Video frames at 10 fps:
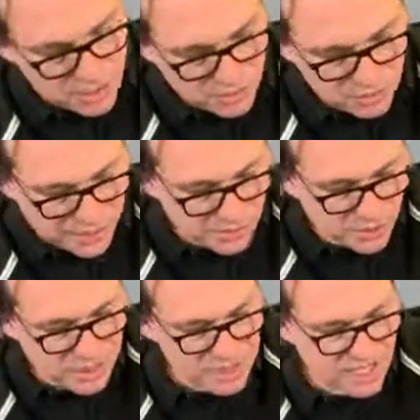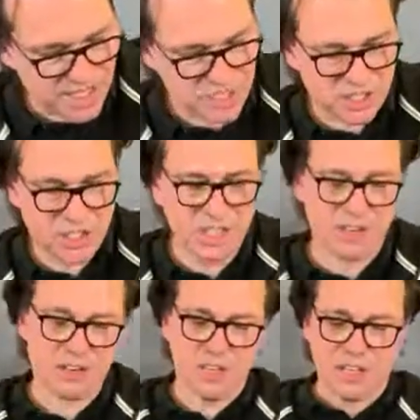one more section
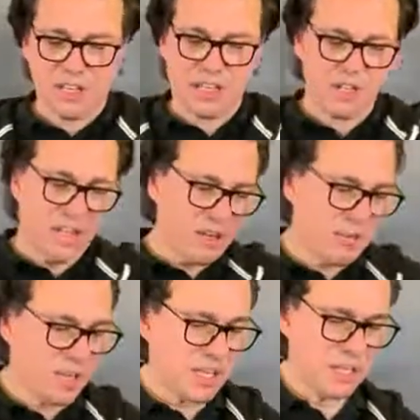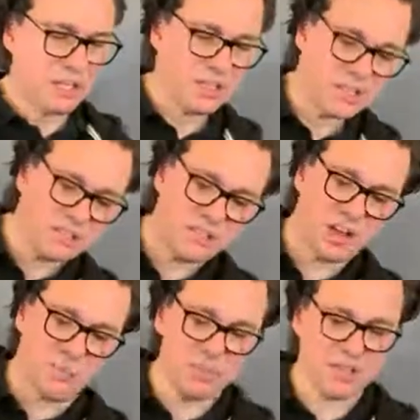here and then we
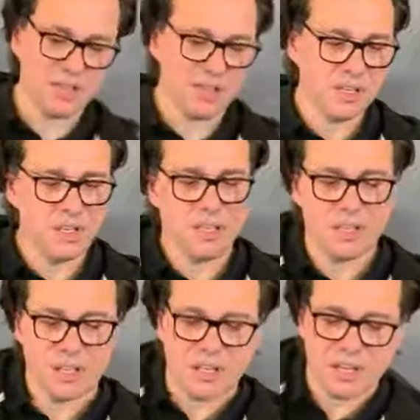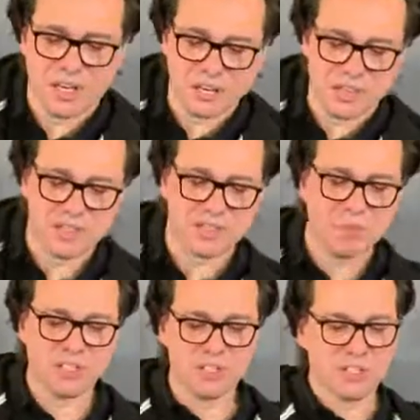stop and we
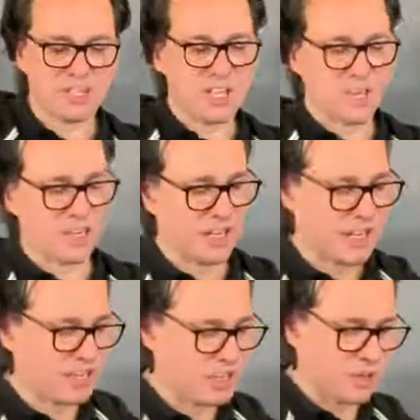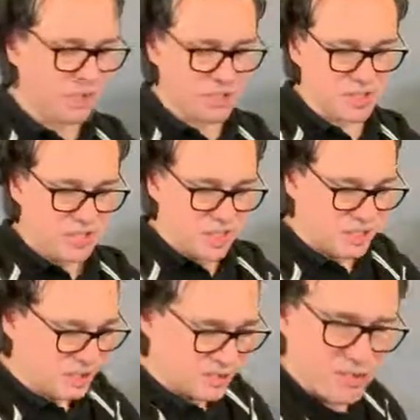switch the technique. I show it
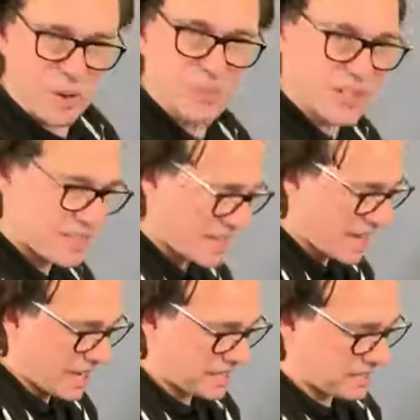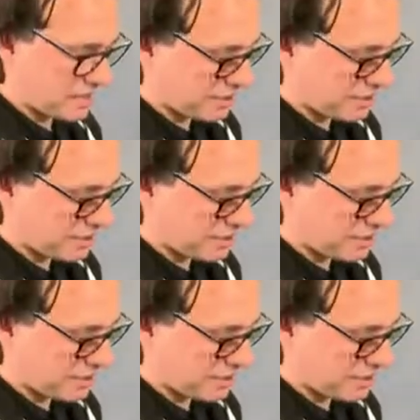you from the side so